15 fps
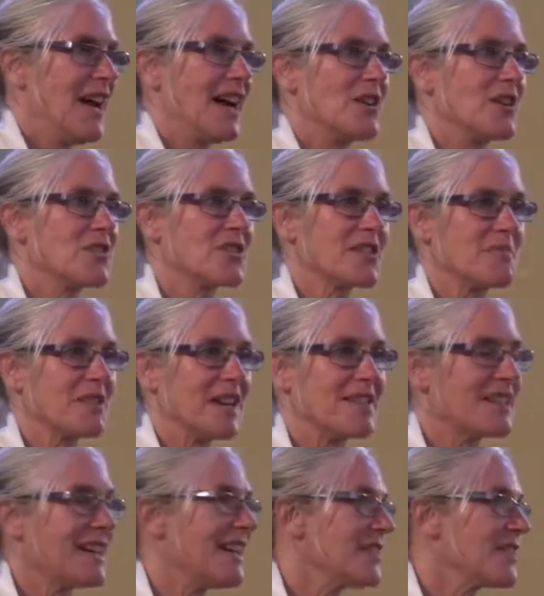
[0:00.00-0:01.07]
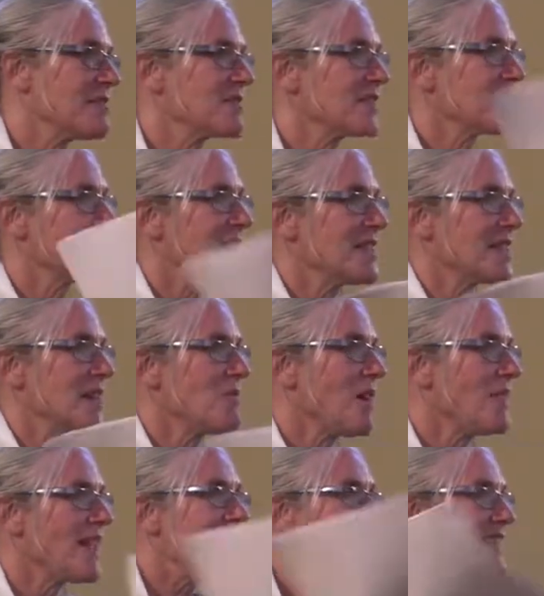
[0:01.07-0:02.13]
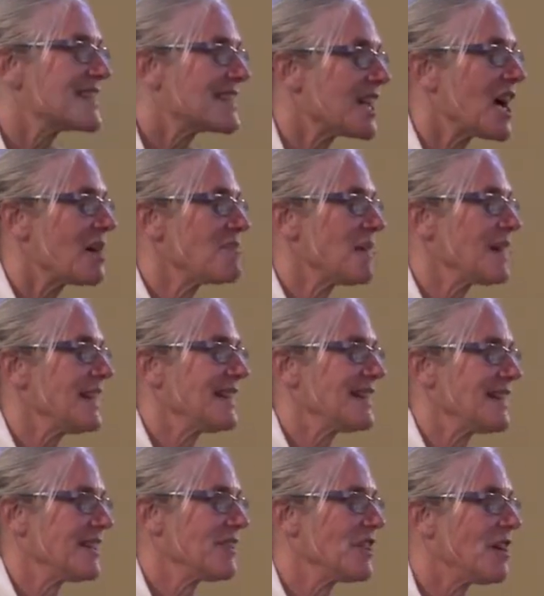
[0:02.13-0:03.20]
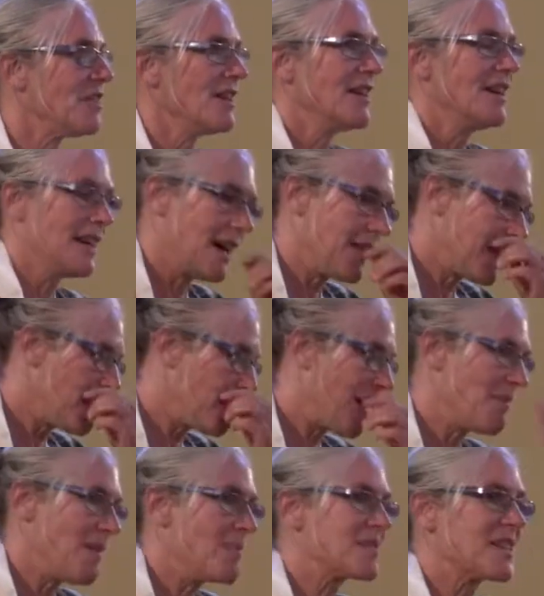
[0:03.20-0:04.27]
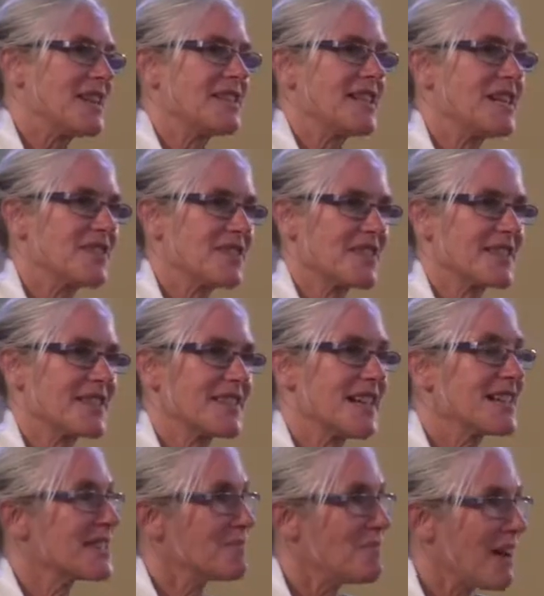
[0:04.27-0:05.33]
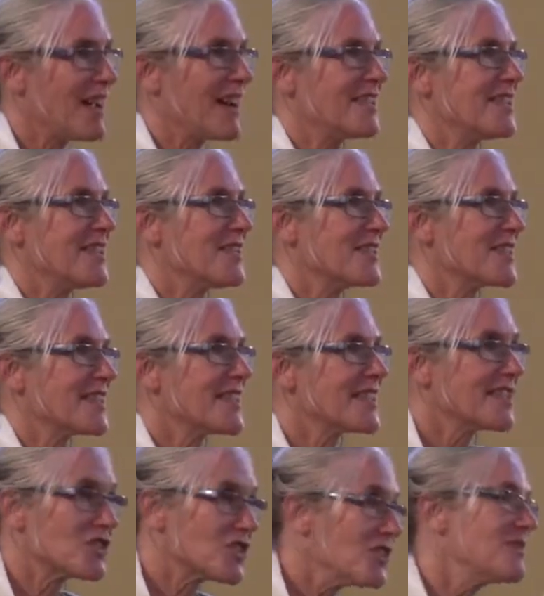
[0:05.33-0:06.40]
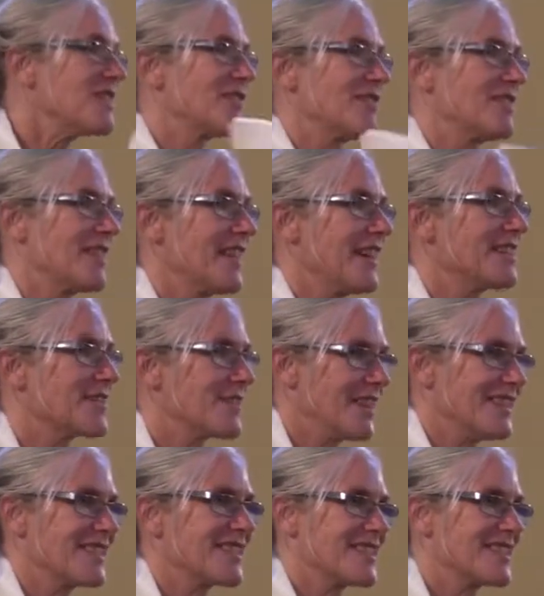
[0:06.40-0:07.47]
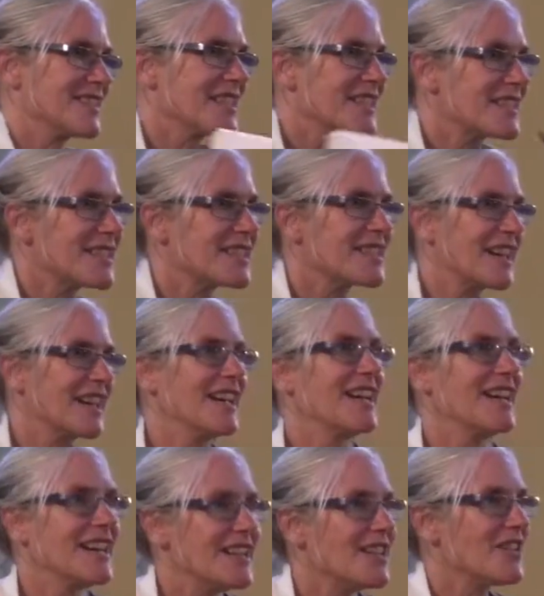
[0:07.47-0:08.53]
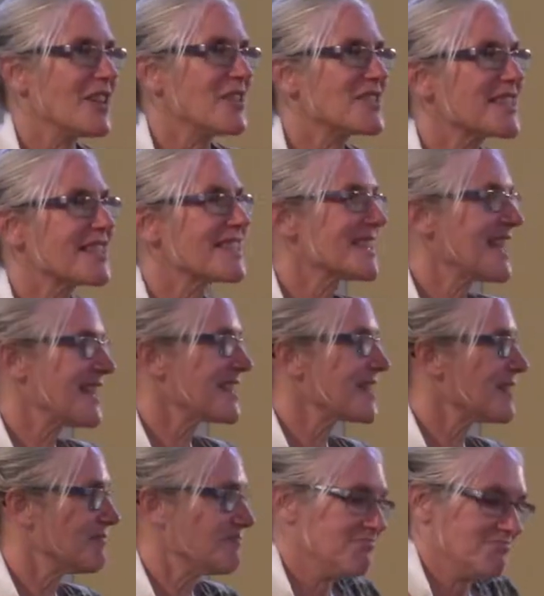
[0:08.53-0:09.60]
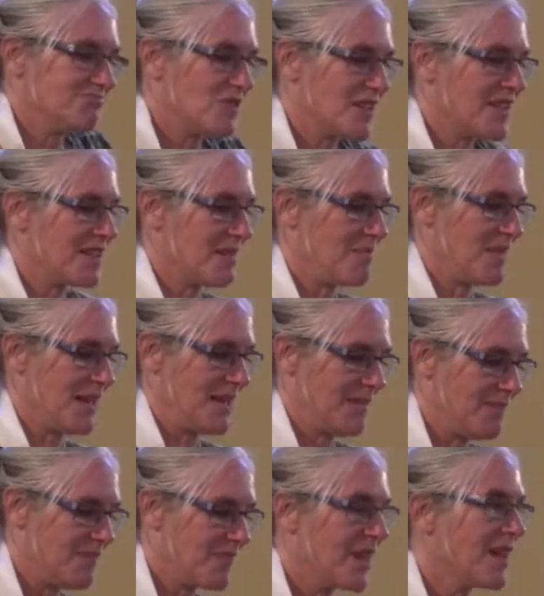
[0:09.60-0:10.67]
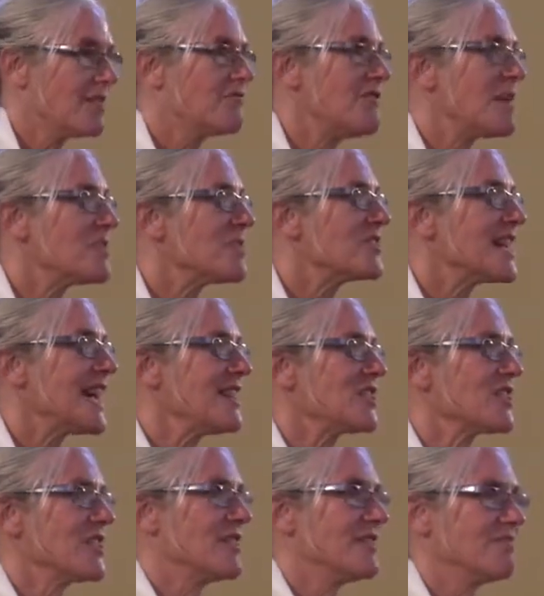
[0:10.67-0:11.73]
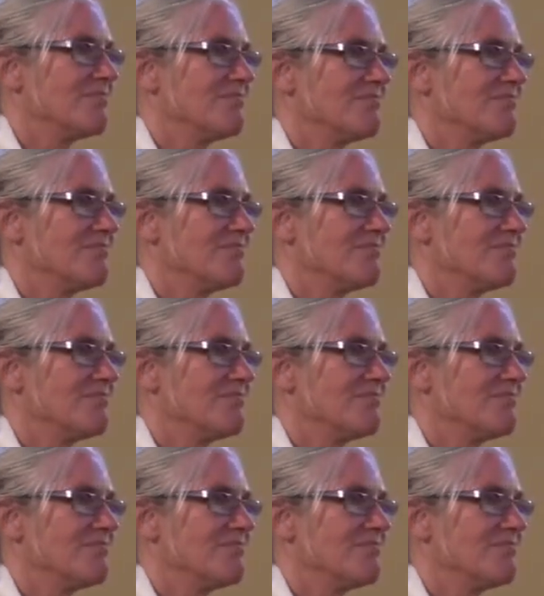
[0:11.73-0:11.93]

And on some days I'll hit them and some days I won't. It is completely, you know, I think my mum's idea of success and my idea of success are two different things, for instance. It's just like, you know, success, what does it mean? Reputation,